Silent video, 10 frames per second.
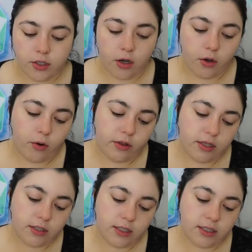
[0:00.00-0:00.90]
So
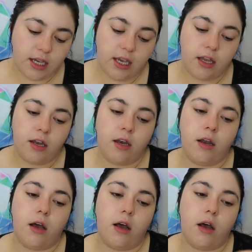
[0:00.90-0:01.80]
this is in
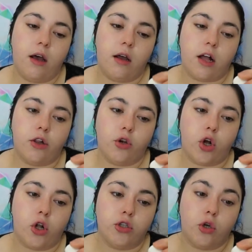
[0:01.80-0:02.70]
a color
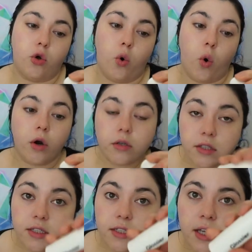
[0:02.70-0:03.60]
called Quartz,